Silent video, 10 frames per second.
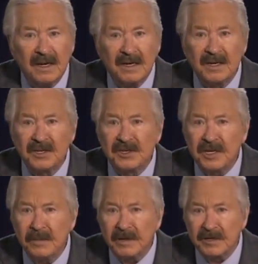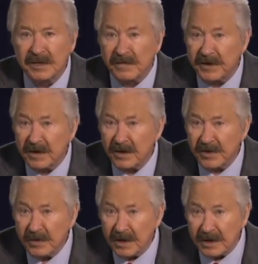and his demons of their
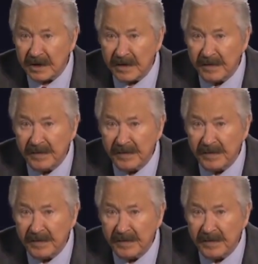authority,